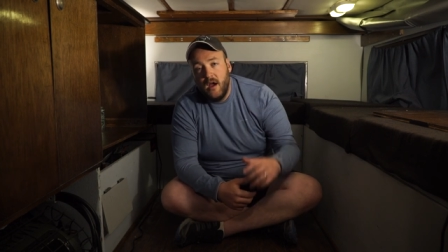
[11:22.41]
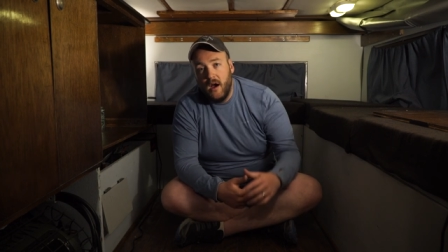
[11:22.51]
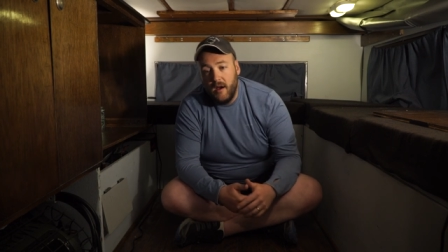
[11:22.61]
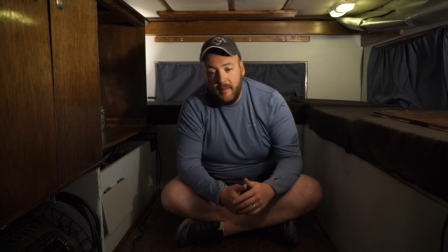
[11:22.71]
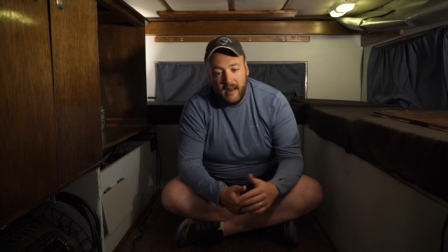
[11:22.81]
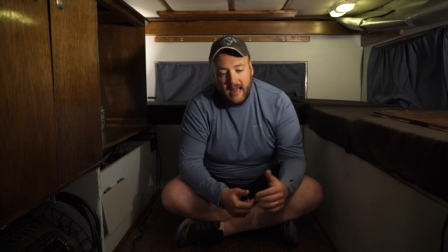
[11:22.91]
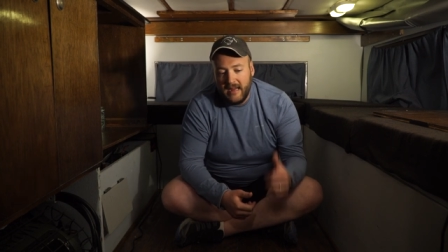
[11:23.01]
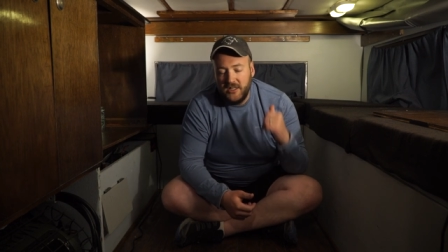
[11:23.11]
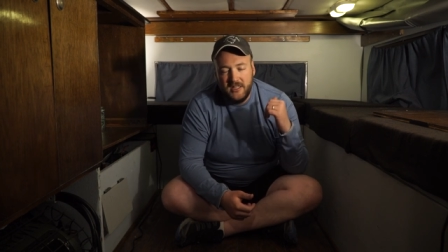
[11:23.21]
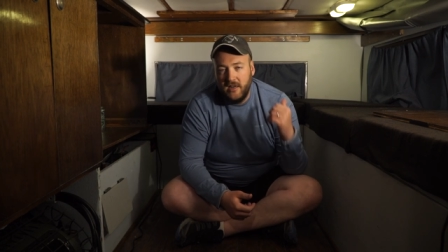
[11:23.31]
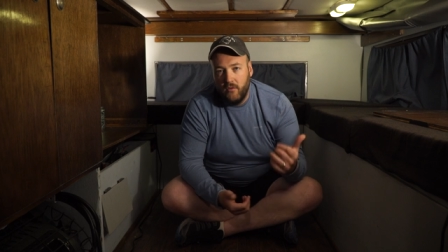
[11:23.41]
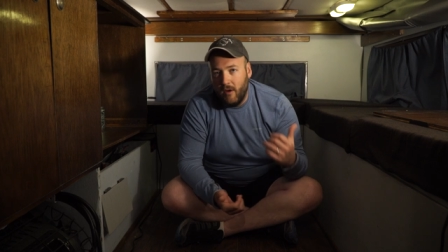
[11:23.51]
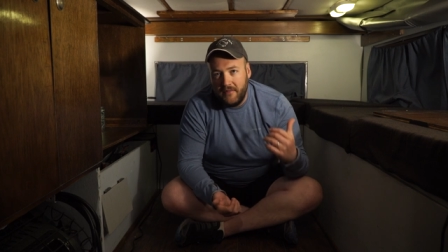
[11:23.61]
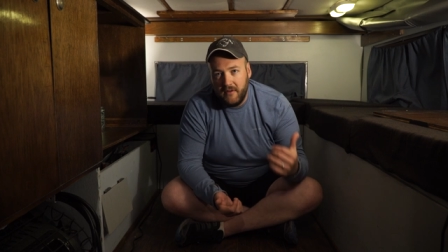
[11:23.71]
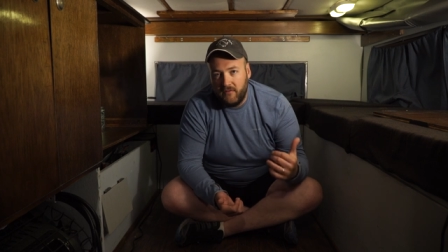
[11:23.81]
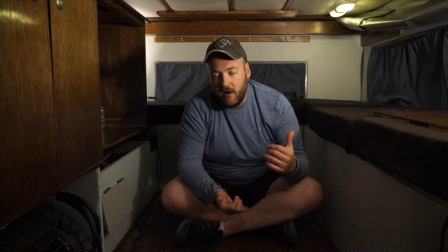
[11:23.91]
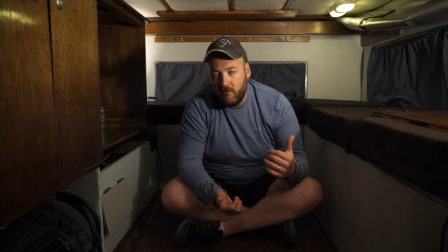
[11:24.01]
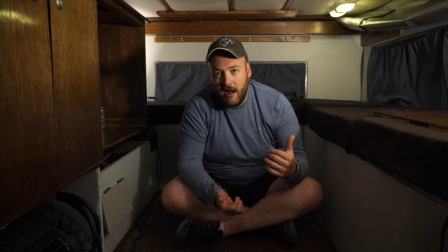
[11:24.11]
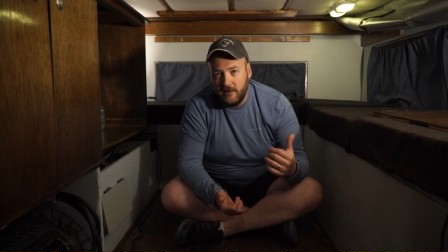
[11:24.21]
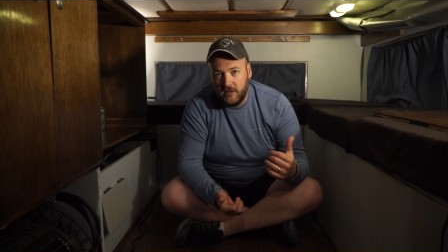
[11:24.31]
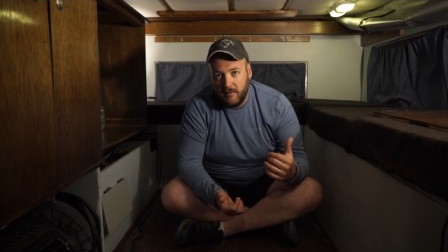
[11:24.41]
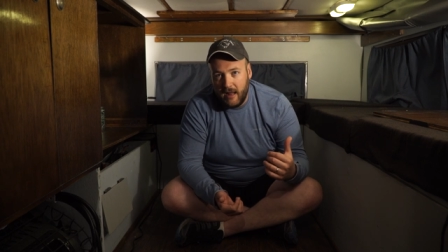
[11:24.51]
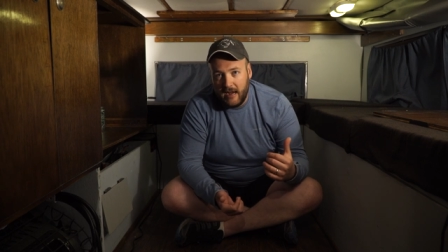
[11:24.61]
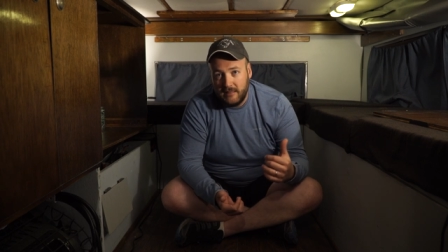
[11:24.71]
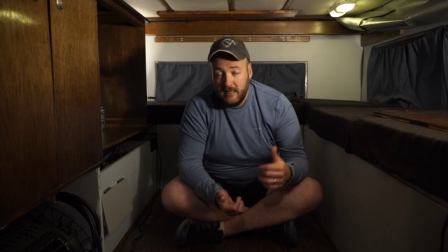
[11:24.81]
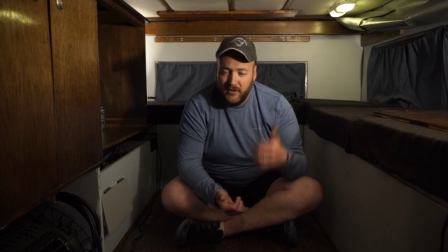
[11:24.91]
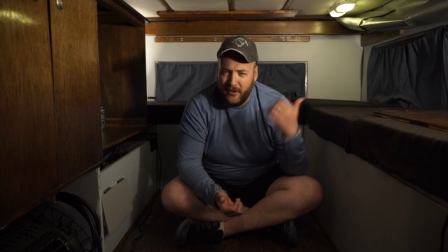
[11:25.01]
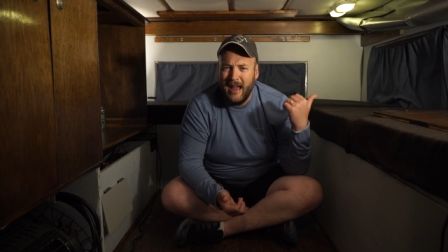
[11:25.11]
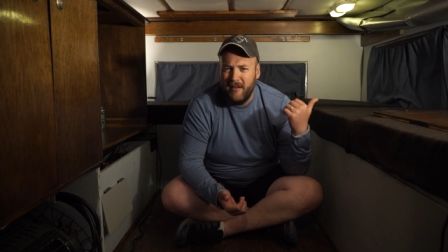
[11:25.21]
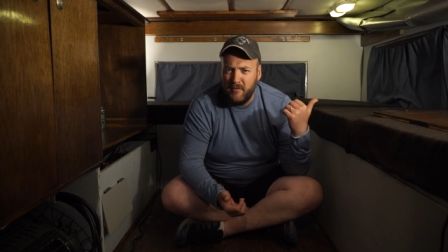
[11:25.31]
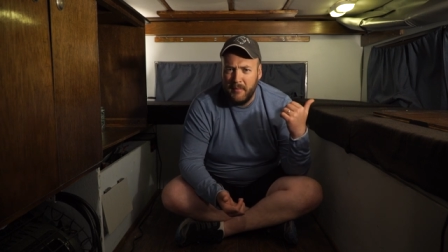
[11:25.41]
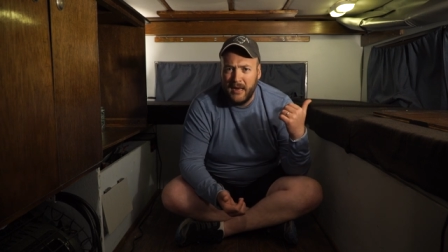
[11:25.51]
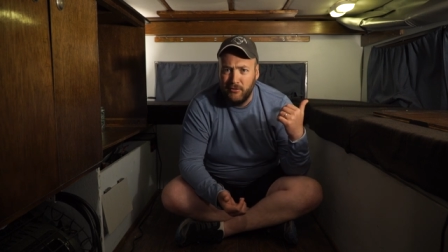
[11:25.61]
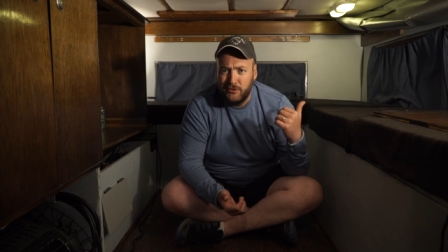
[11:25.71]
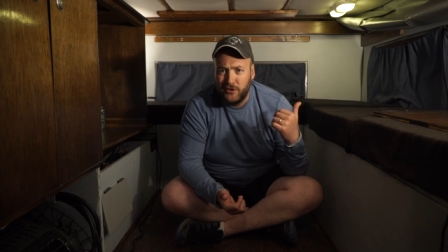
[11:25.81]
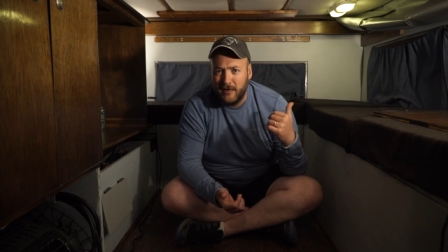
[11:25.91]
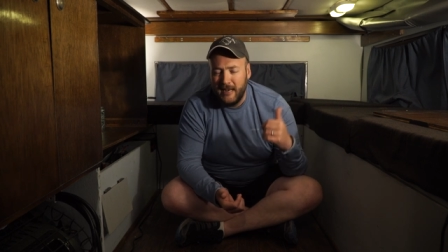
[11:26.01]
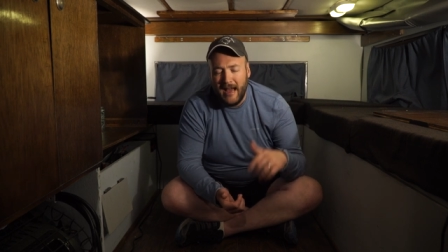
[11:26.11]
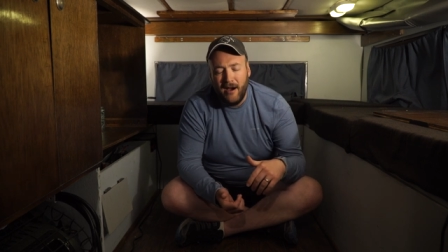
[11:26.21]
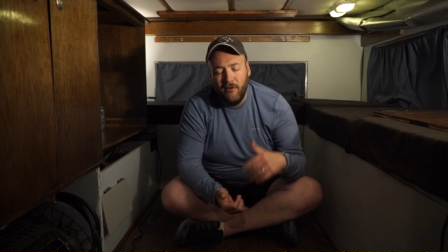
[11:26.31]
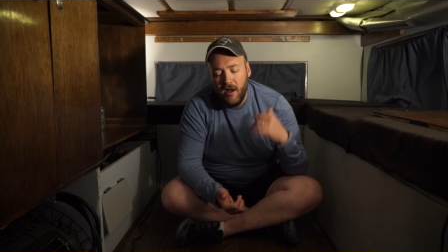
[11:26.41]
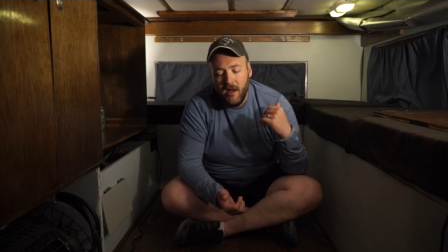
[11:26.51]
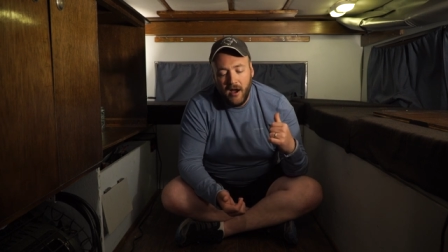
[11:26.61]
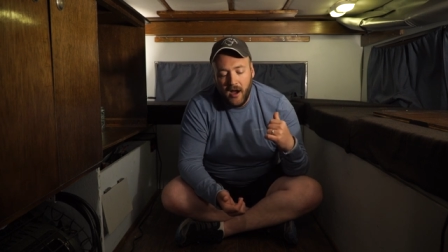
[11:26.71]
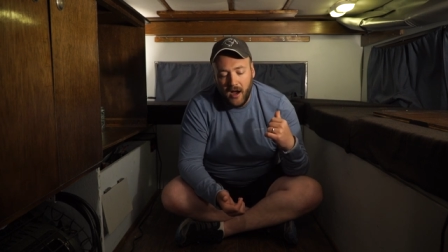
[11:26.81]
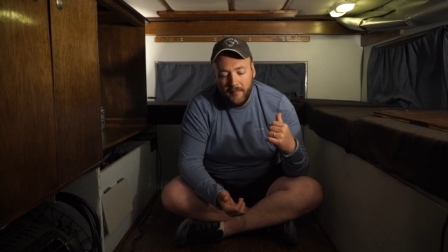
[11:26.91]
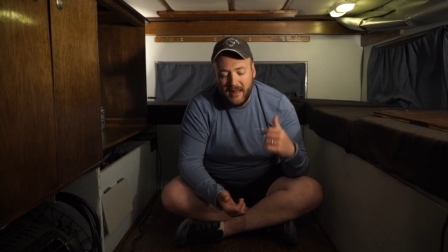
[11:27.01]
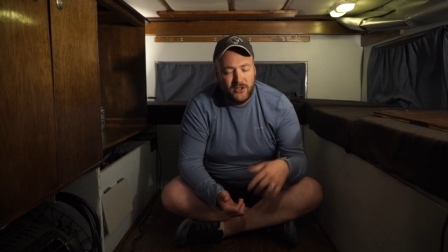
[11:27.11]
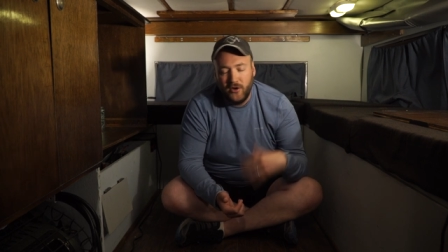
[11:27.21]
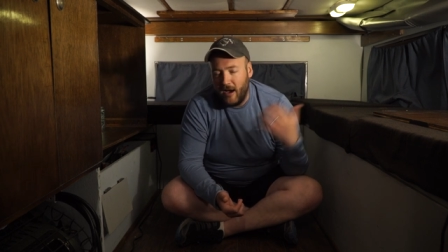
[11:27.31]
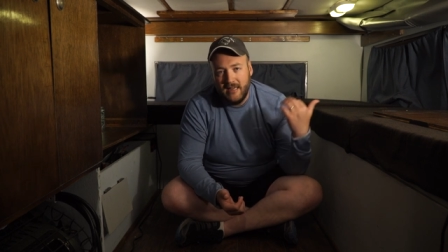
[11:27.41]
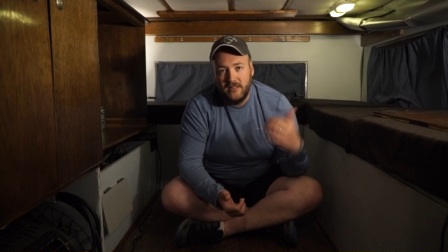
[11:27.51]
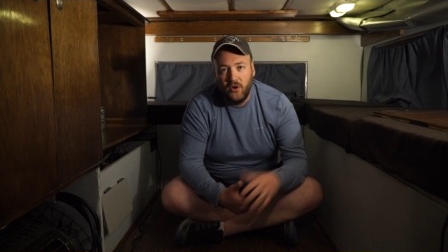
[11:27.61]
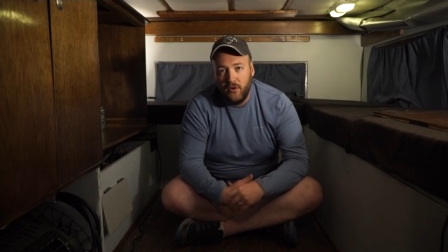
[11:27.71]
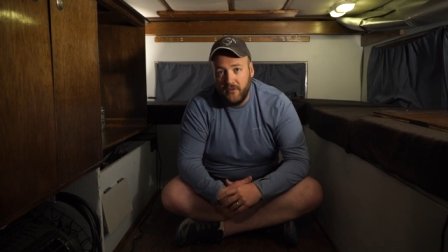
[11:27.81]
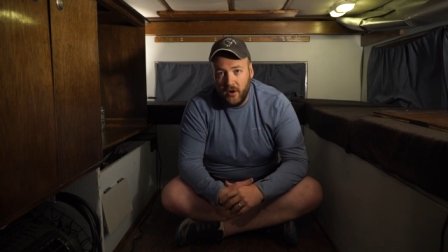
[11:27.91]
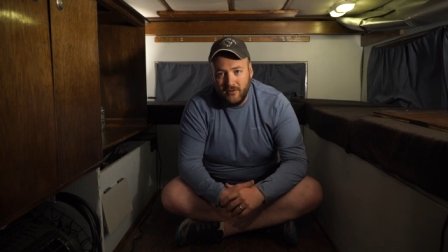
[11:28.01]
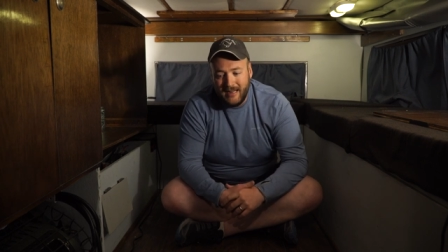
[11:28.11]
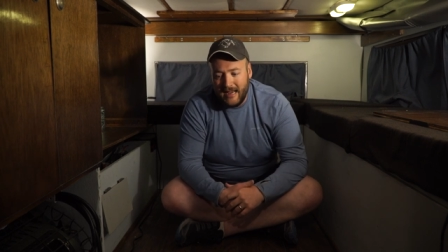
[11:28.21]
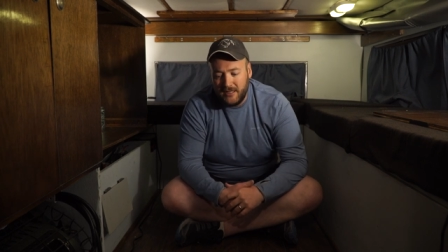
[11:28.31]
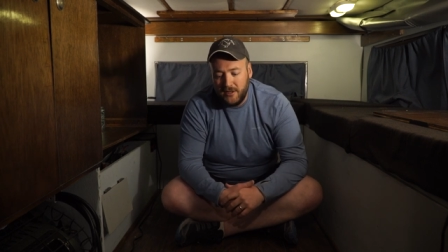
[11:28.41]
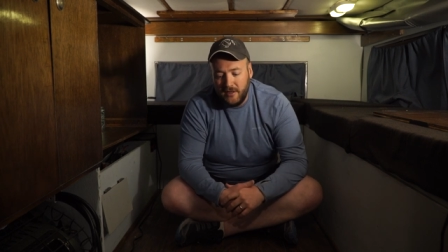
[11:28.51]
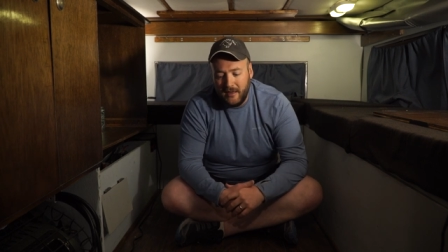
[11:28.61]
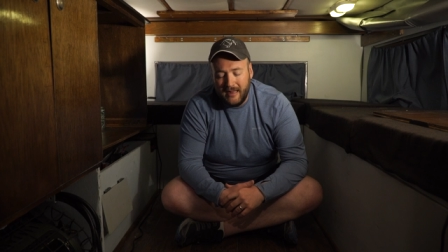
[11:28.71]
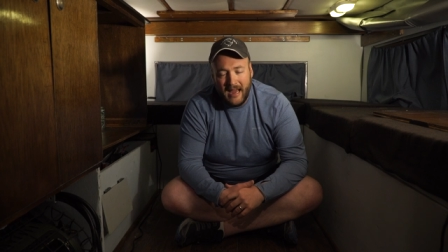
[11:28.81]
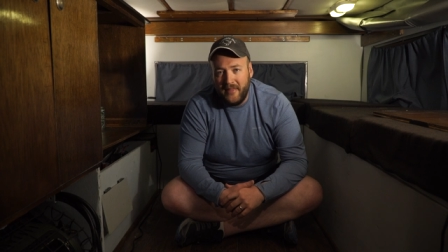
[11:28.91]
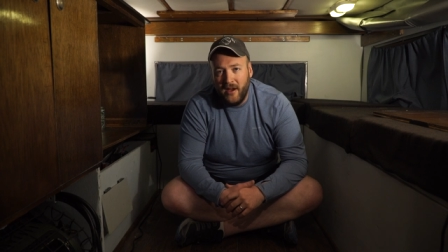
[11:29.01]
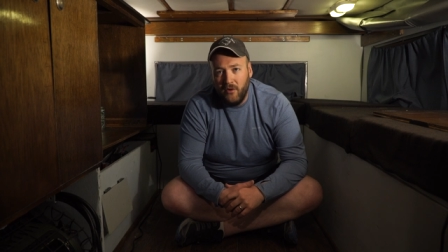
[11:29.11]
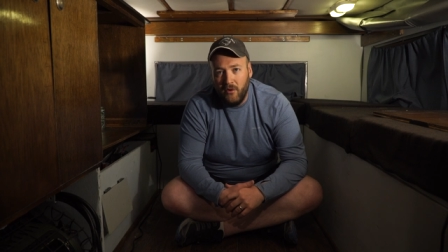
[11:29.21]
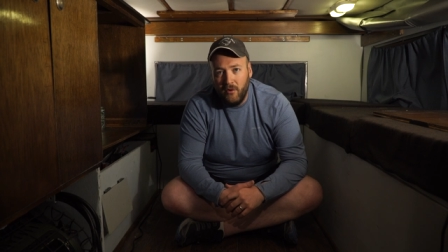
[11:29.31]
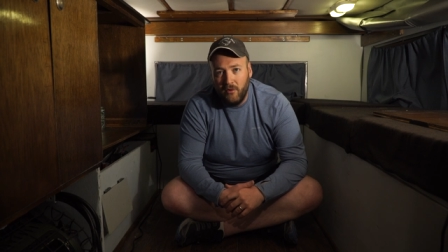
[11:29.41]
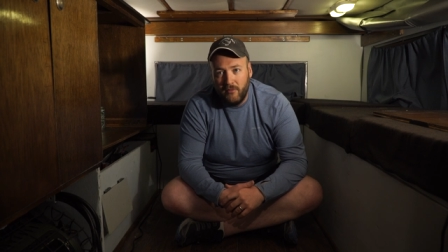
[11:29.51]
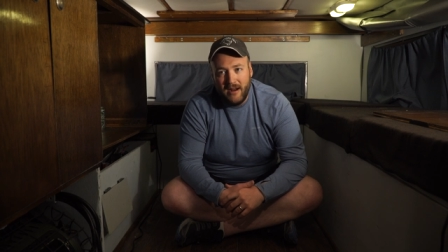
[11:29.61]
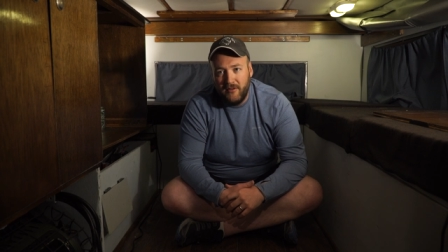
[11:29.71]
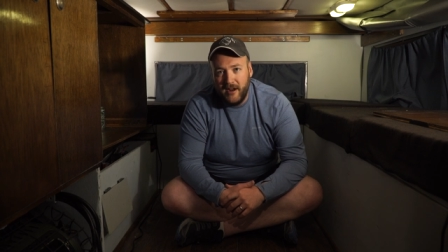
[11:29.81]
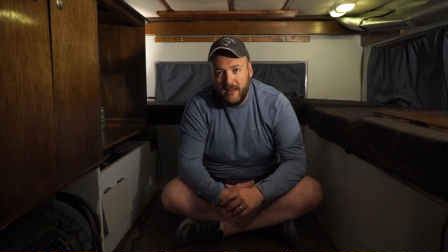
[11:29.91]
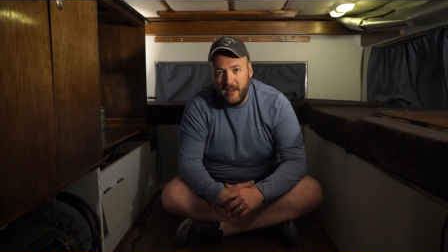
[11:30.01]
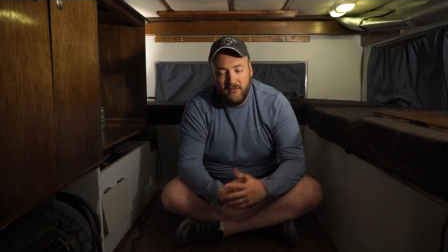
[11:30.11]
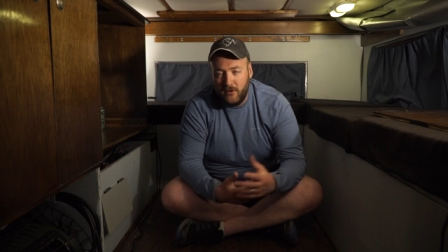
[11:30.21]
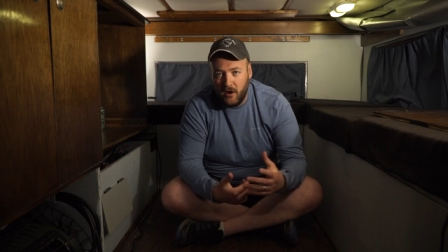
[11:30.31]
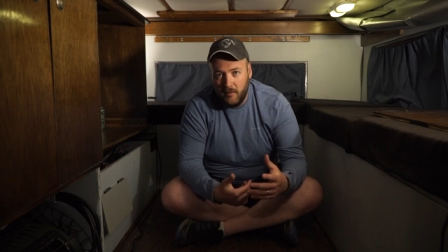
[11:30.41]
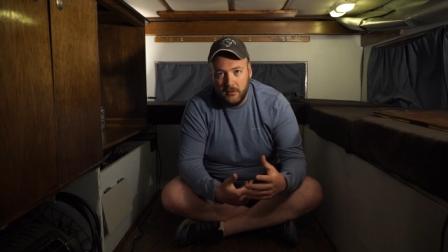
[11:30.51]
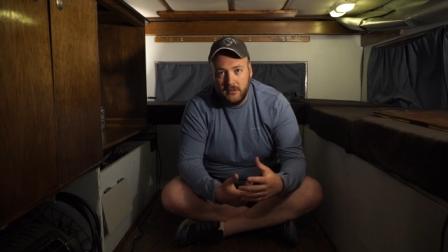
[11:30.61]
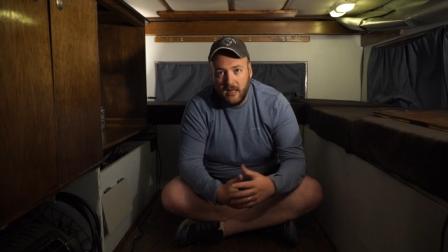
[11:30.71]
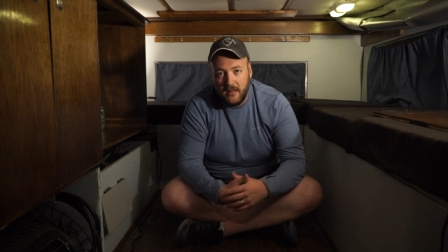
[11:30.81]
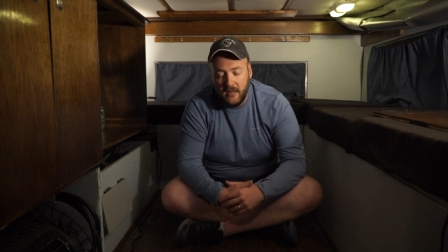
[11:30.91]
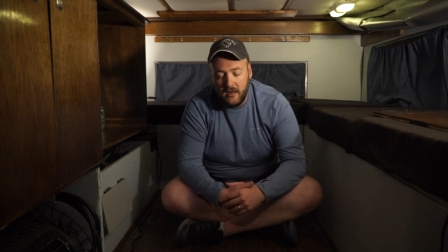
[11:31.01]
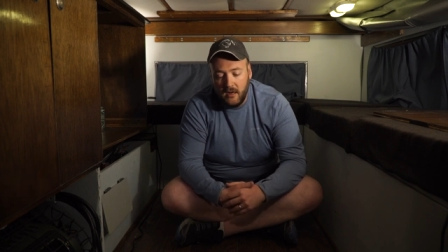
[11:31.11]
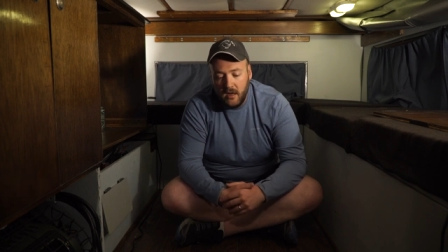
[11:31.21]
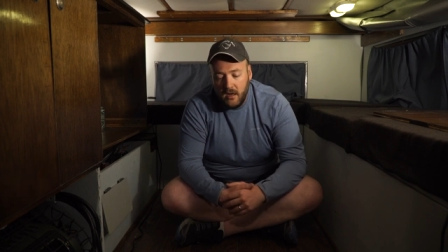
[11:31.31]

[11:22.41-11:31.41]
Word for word: Um, and I actually didn't want the front riser blocks, even though I have them in my new truck now. Um, and so I sold those and actually got that whole Ride Rite kit for almost nothing.